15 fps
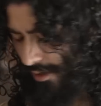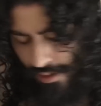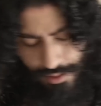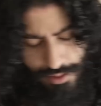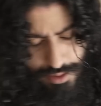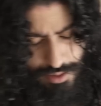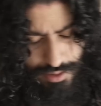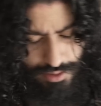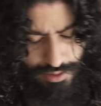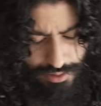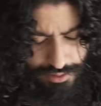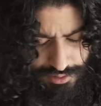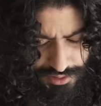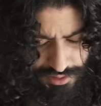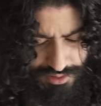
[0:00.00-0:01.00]
And yeah,
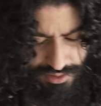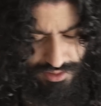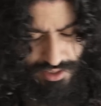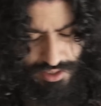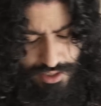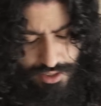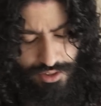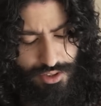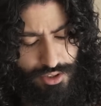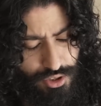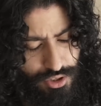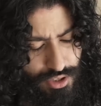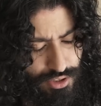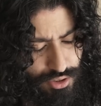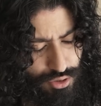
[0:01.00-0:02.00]
it's a
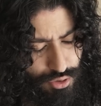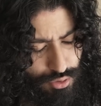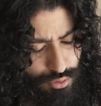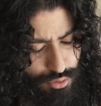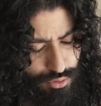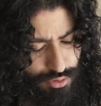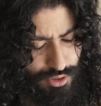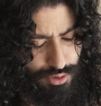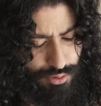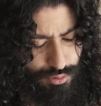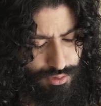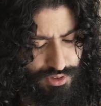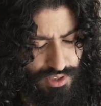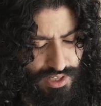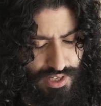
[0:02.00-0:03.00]
dish that's usually
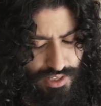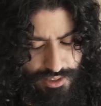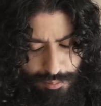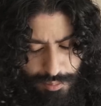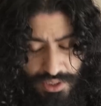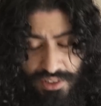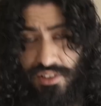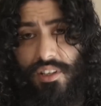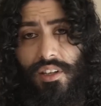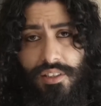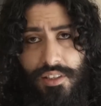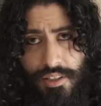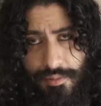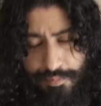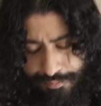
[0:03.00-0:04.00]
used as
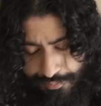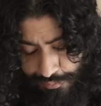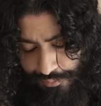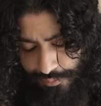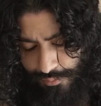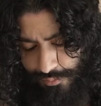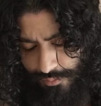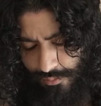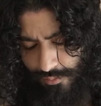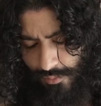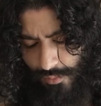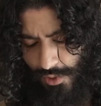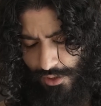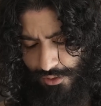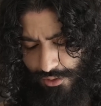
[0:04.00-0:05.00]
prasada.
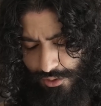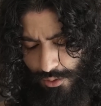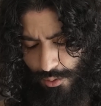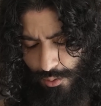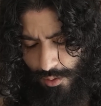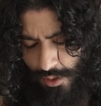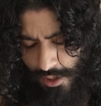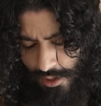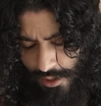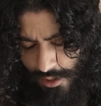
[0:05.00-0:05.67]
So,